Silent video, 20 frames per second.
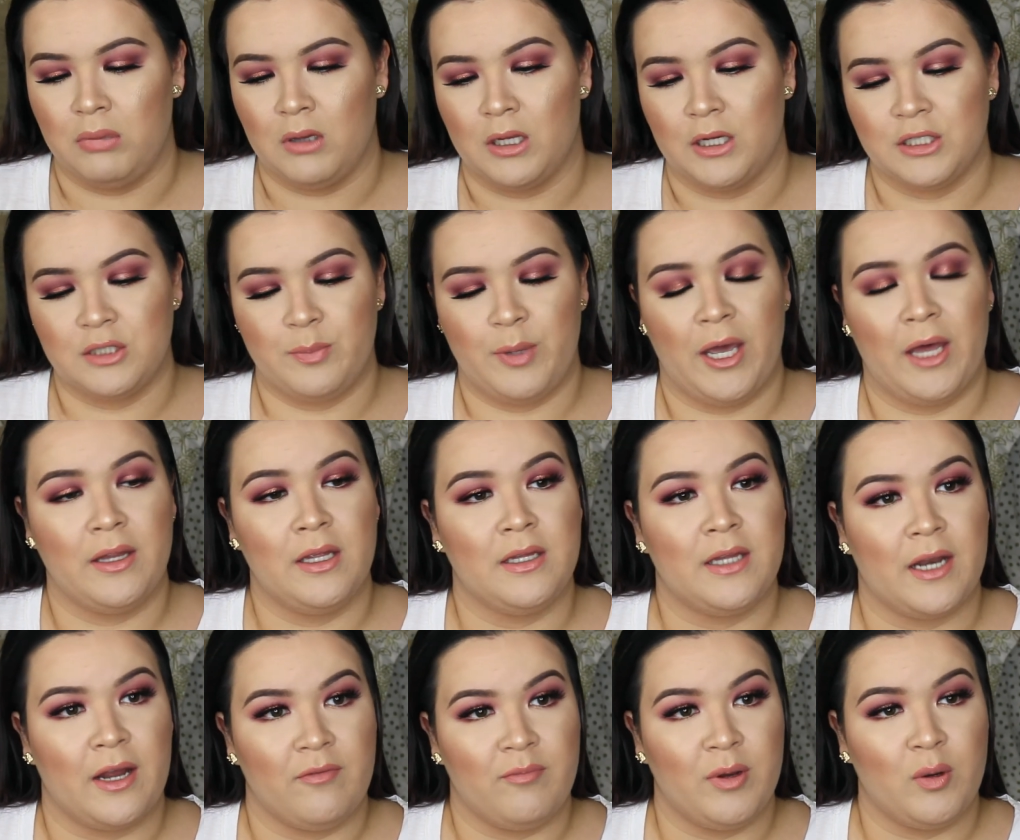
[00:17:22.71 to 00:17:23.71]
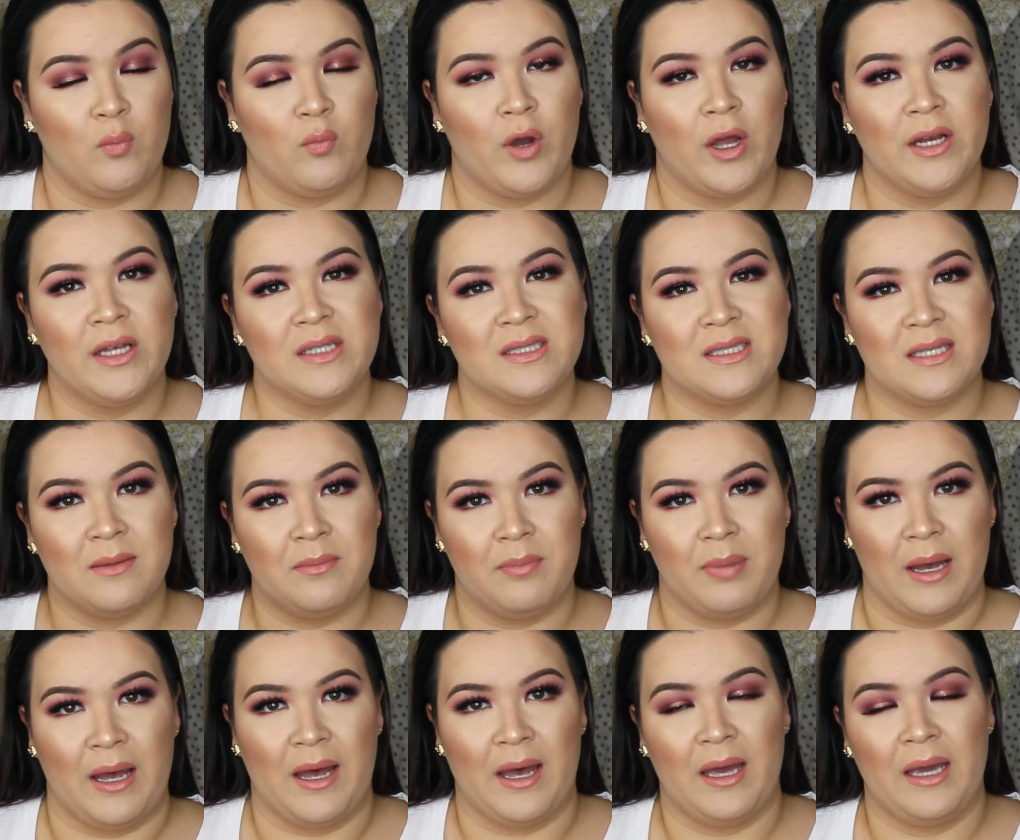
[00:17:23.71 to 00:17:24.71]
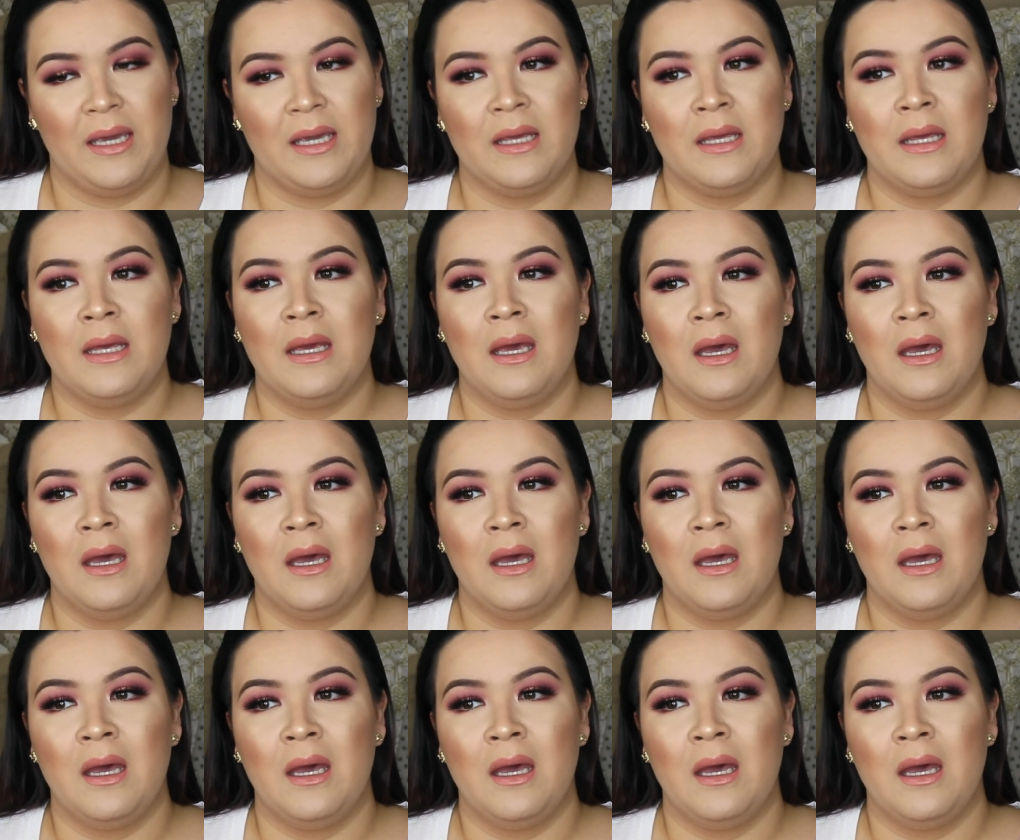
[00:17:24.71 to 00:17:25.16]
blush palette that I've been wanting to buy,